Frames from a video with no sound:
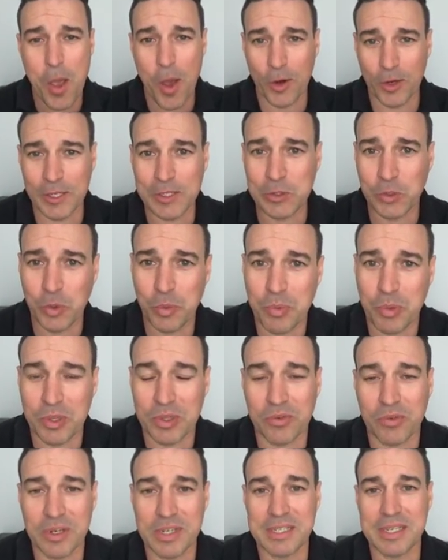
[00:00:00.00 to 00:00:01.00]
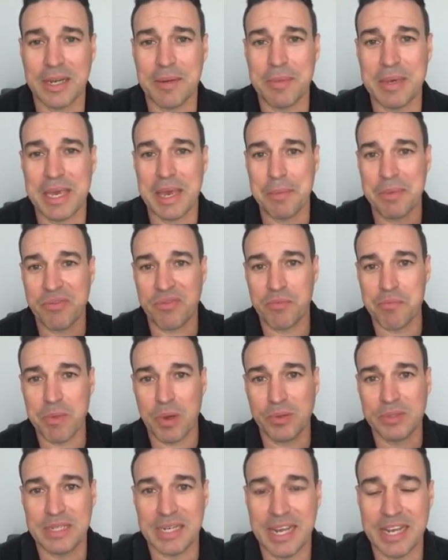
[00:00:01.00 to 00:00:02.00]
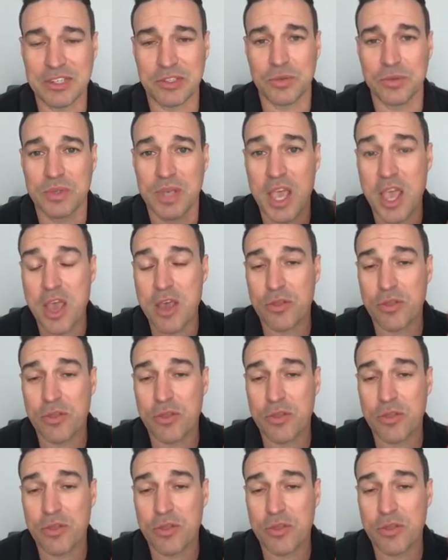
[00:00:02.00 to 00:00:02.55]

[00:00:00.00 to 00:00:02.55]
only $2.3 is going to be coming from multinationals.